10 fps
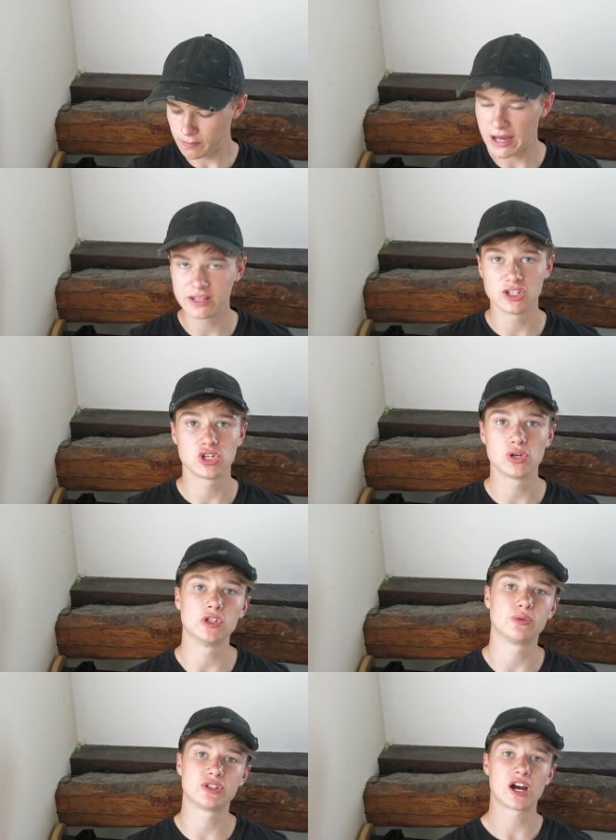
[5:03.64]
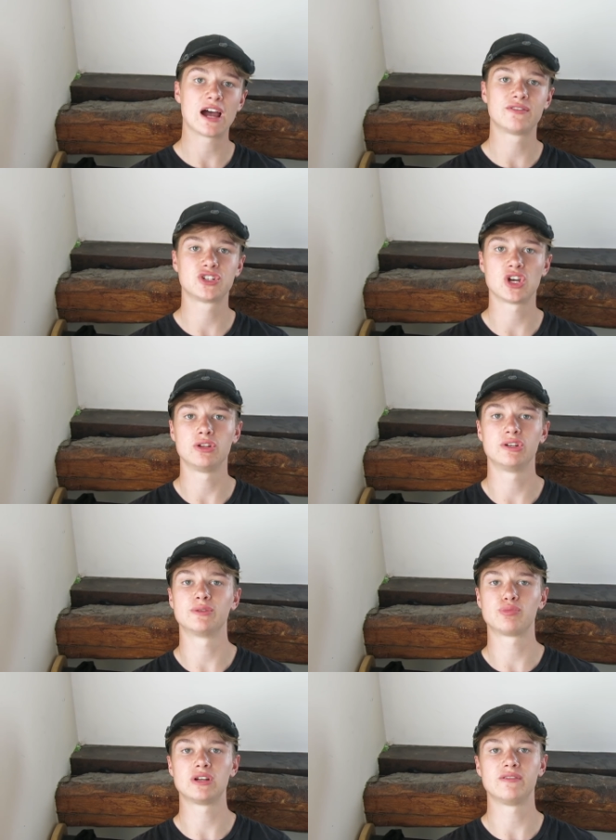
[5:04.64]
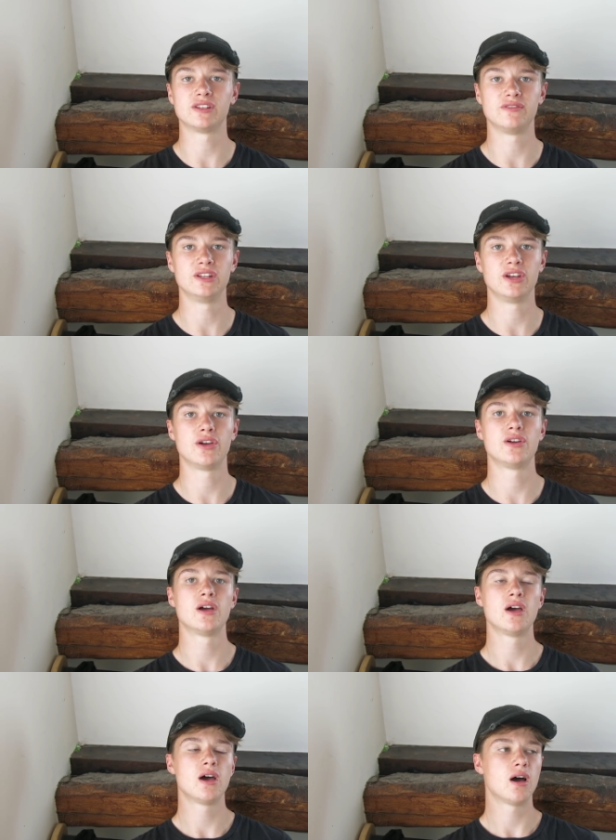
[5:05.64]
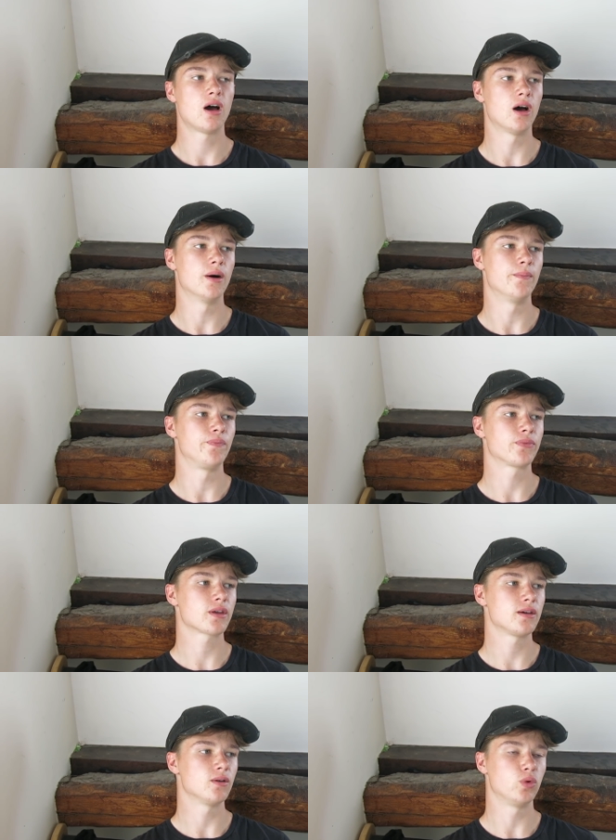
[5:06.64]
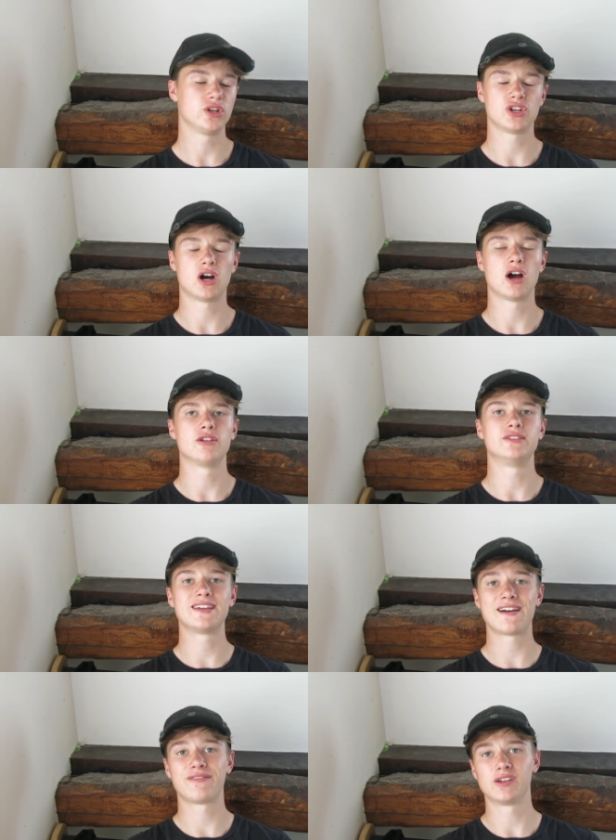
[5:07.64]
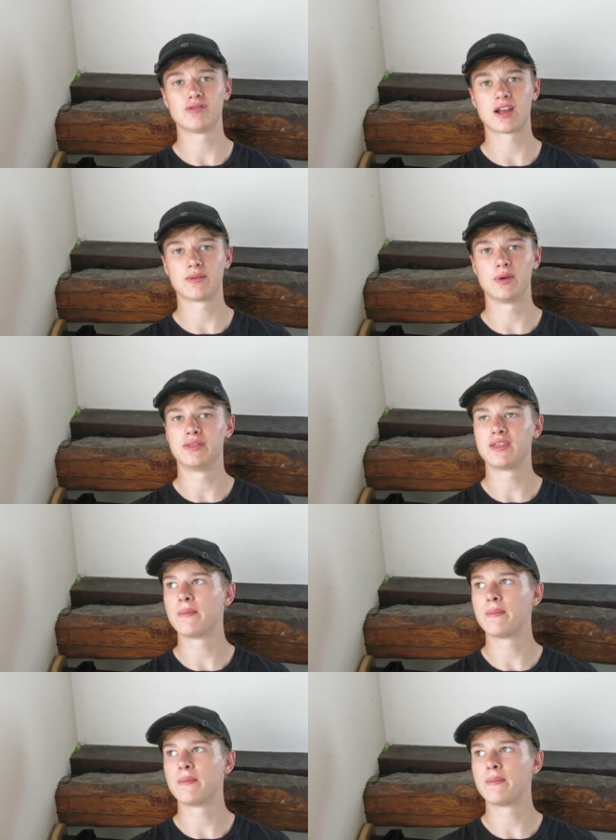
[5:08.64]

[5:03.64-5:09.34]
padded shorts which I have shown you in a previous video um, which I definitely recommend.